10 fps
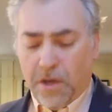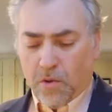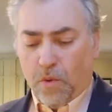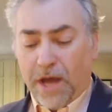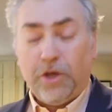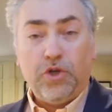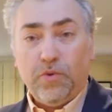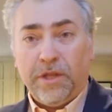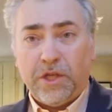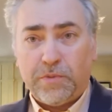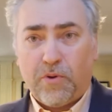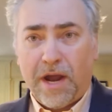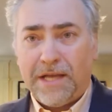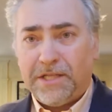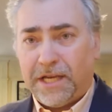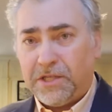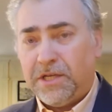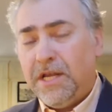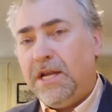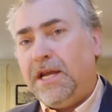while you're doing this process.
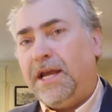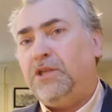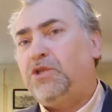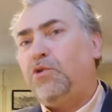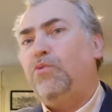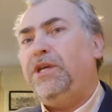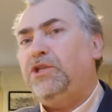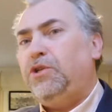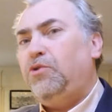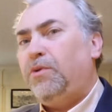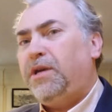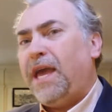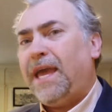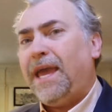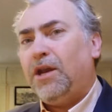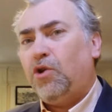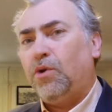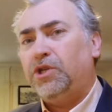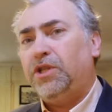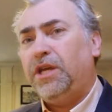And the reason you hand
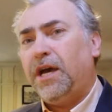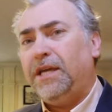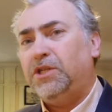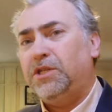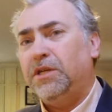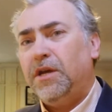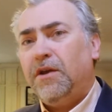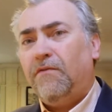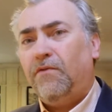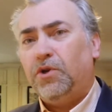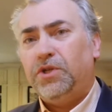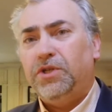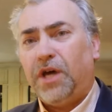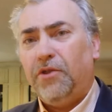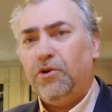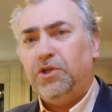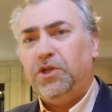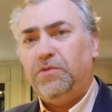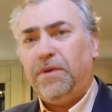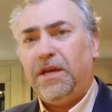crush the ice versus others
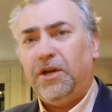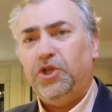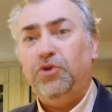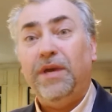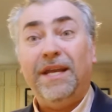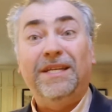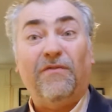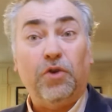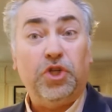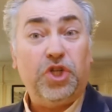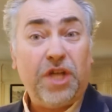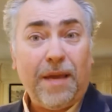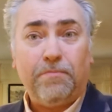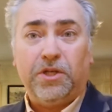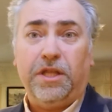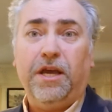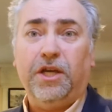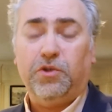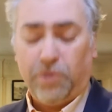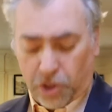is because you get a different shape to the
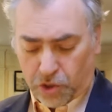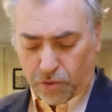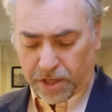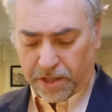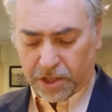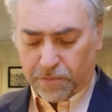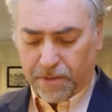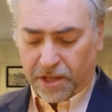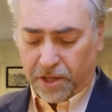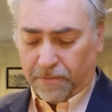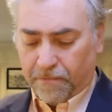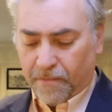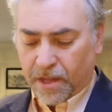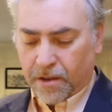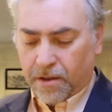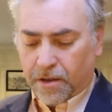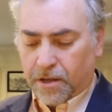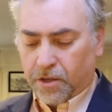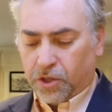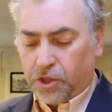ice when you do it in this method.
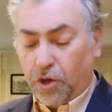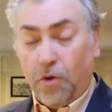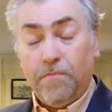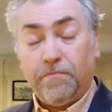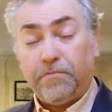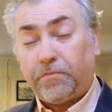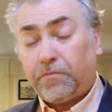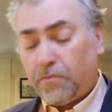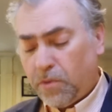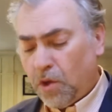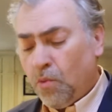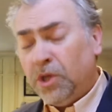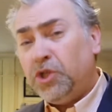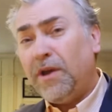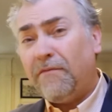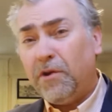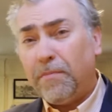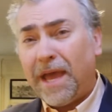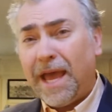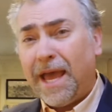So once you have your
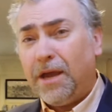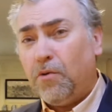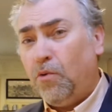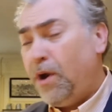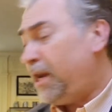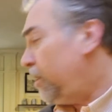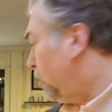bag ready to